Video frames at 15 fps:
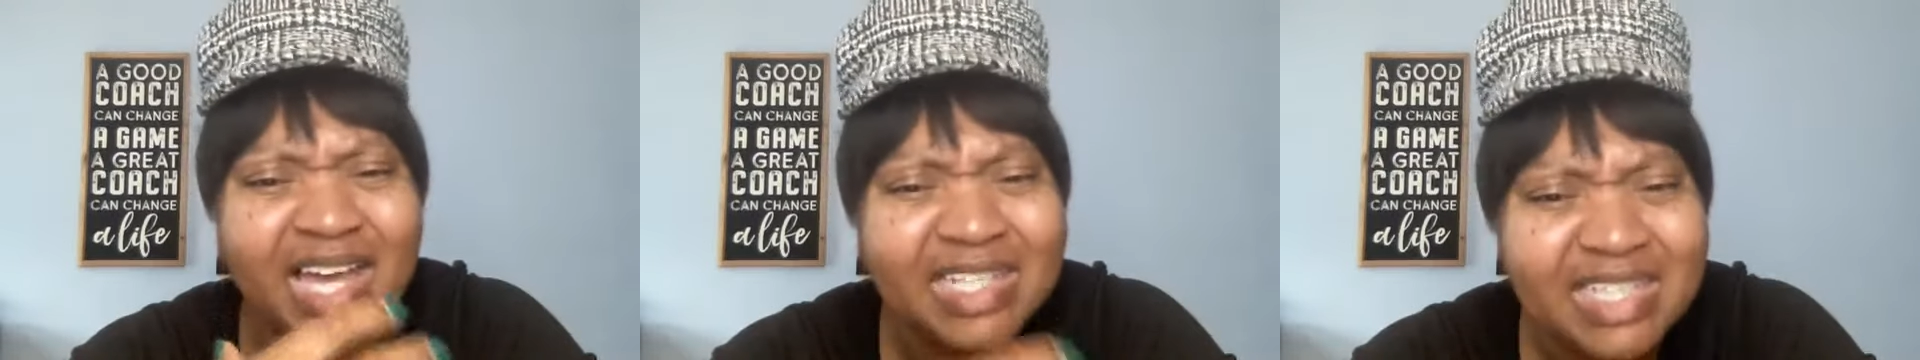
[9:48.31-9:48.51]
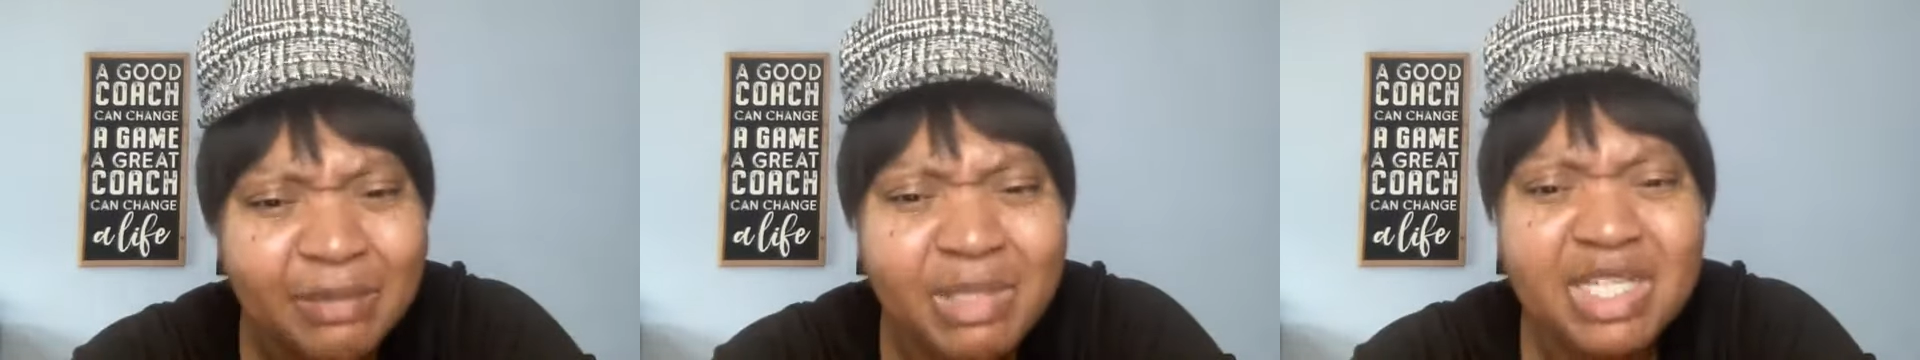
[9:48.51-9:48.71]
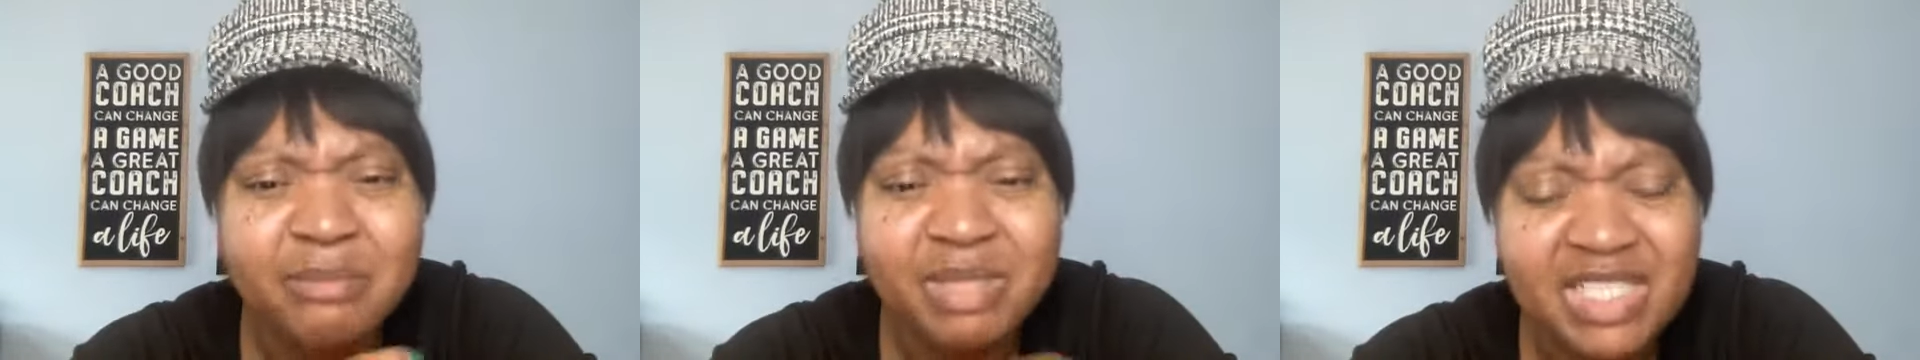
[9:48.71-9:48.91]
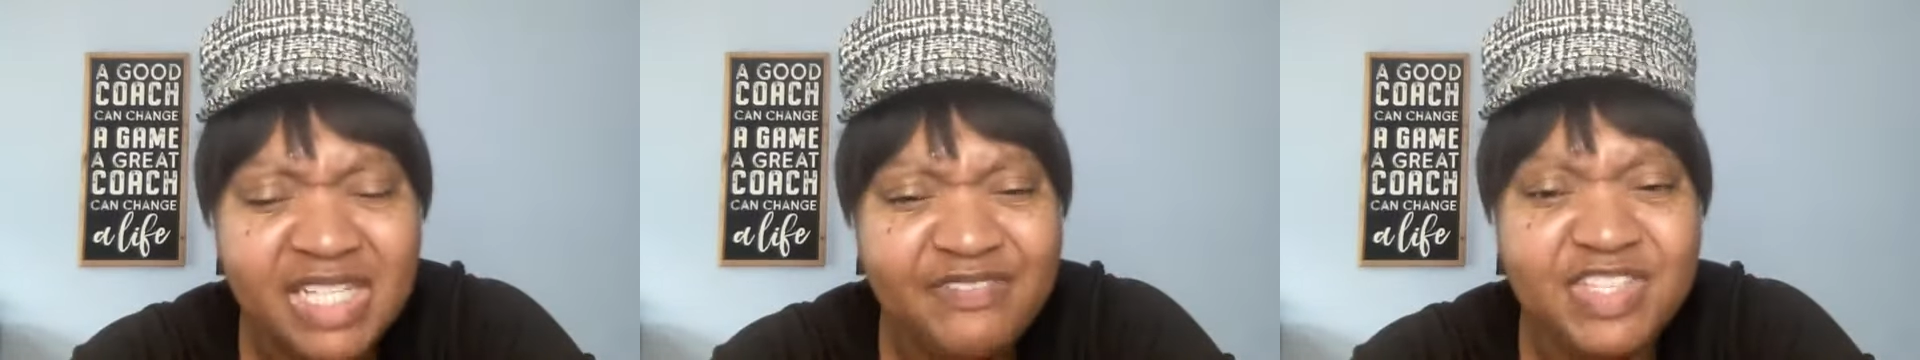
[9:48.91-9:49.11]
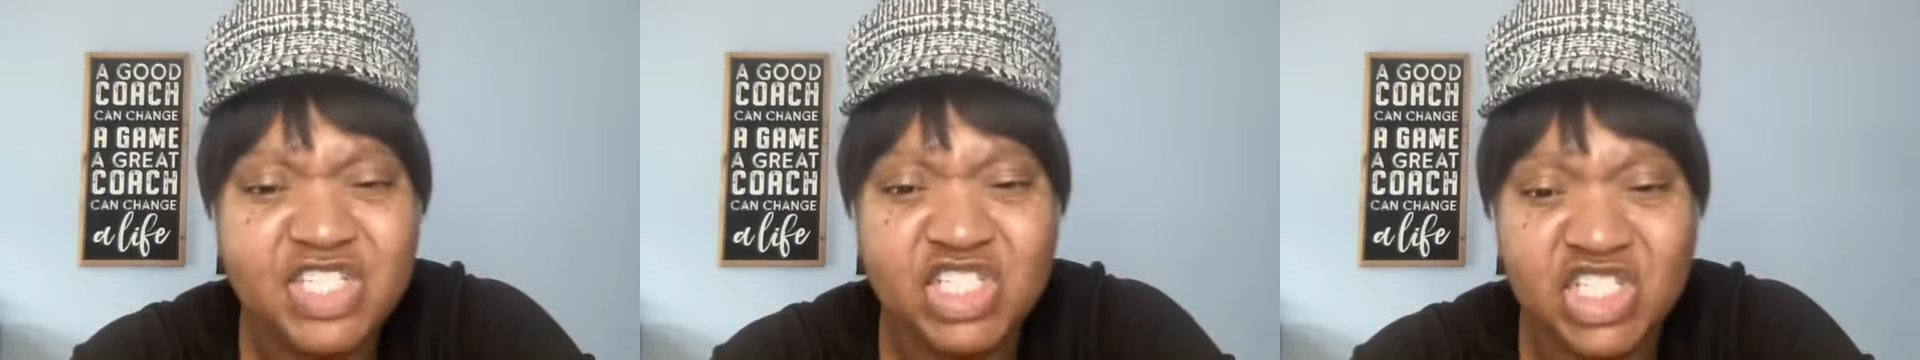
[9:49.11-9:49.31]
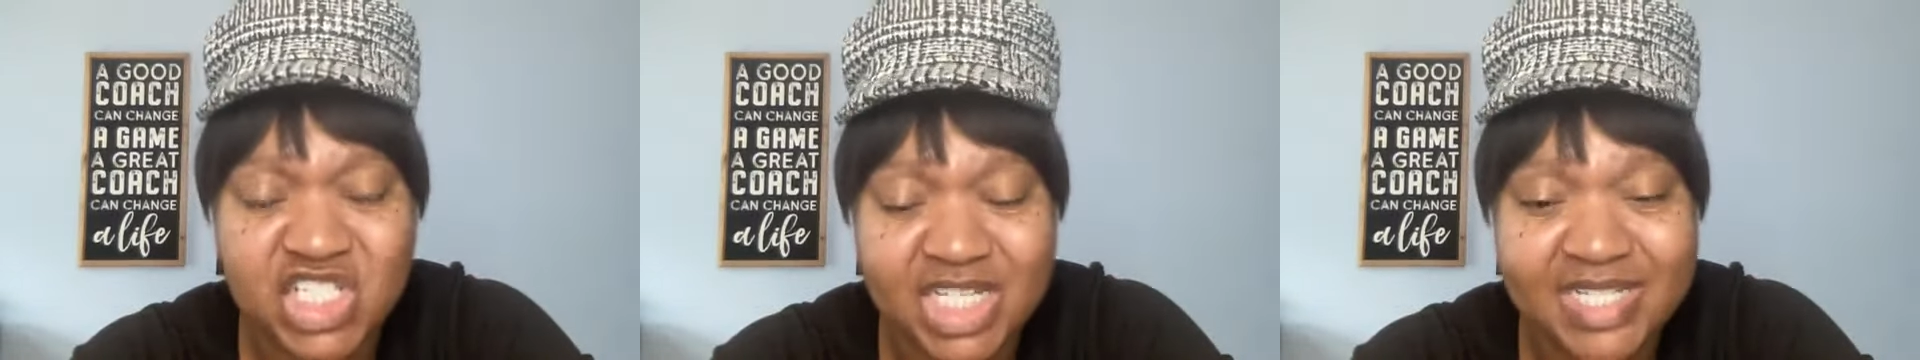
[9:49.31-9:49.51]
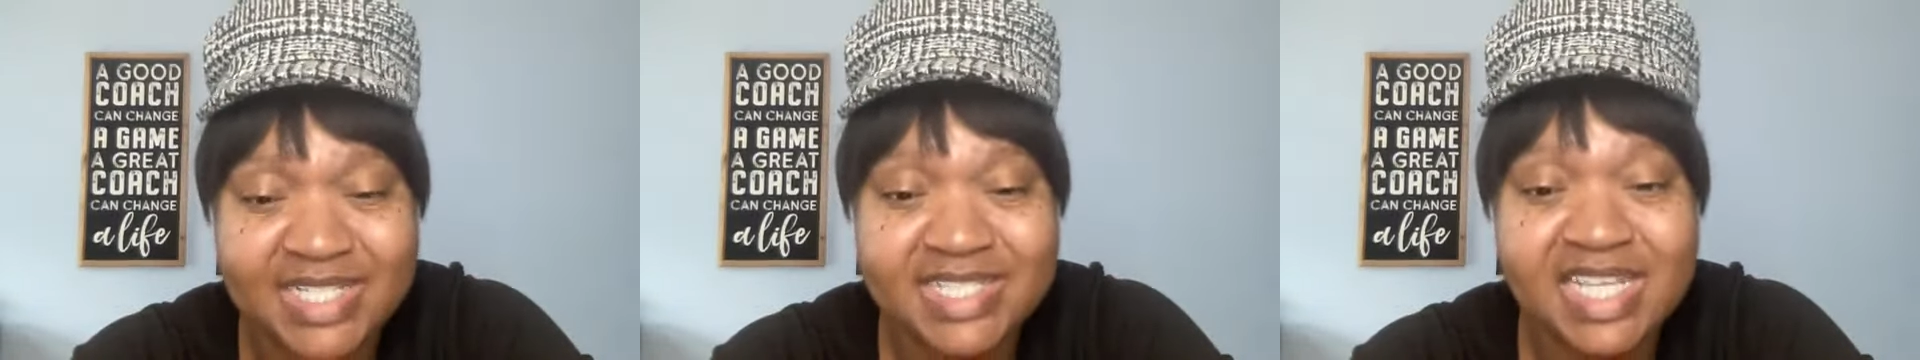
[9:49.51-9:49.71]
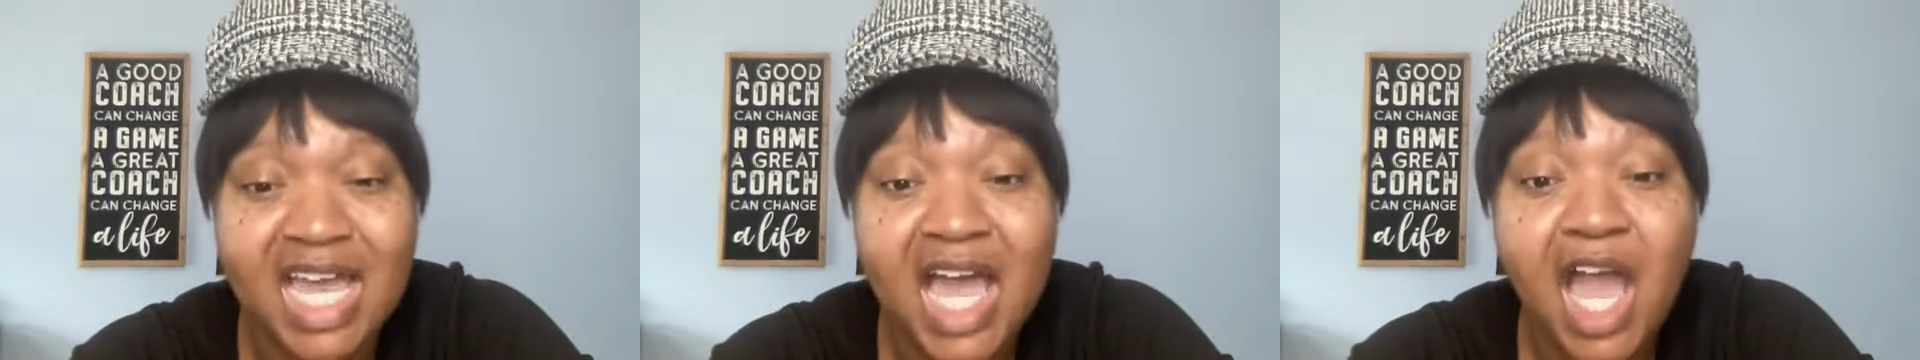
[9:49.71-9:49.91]
A limiting belief is
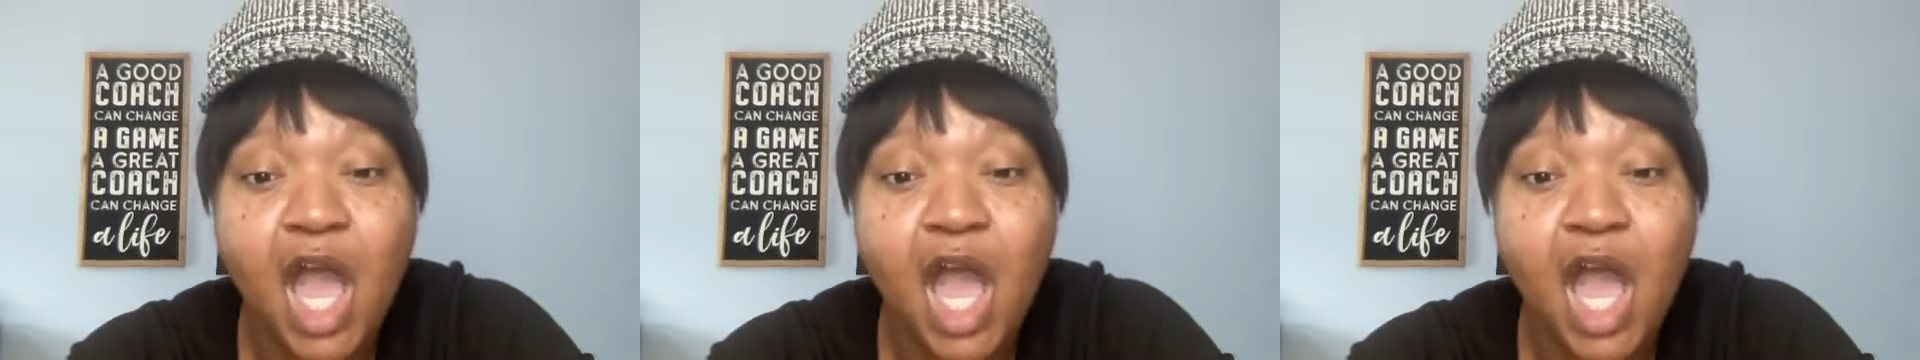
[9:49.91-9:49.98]
just